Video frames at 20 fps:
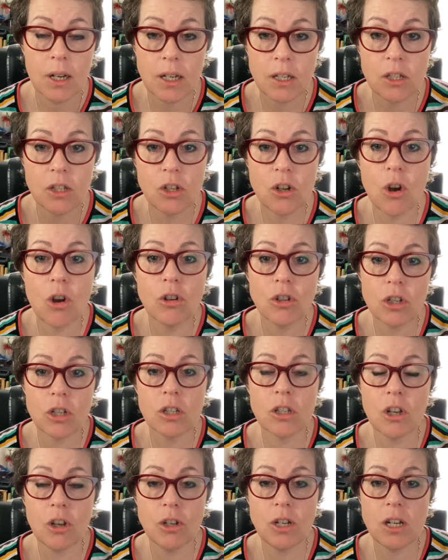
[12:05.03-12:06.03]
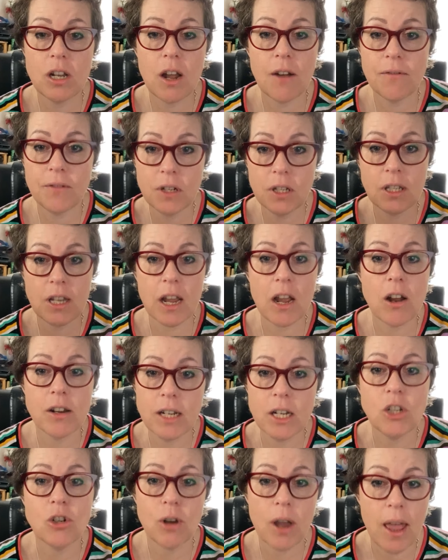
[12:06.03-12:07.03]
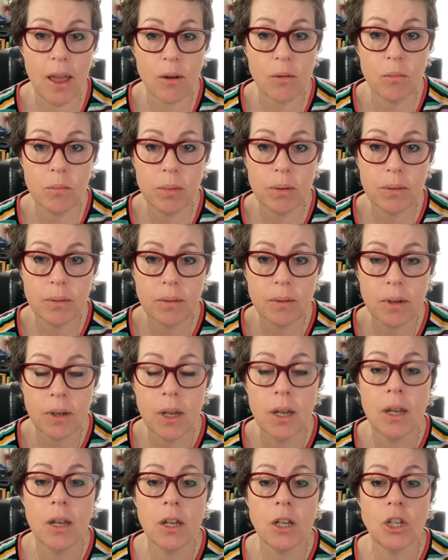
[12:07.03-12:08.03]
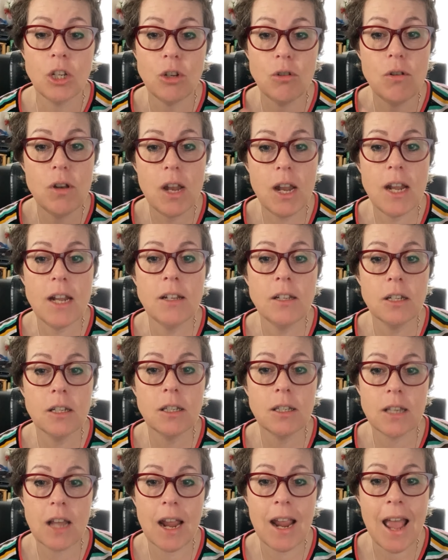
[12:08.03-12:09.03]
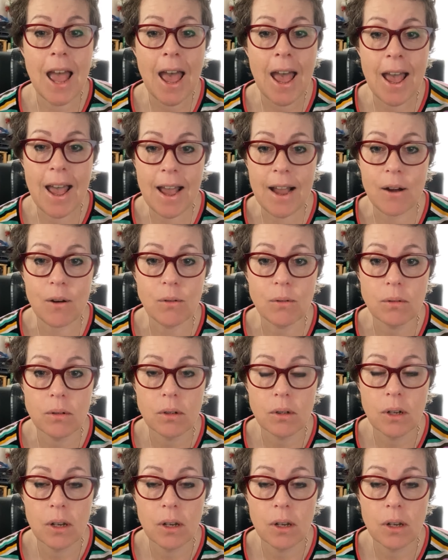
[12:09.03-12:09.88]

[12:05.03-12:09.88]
It's not just good enough to say, I need your help. You need to say how.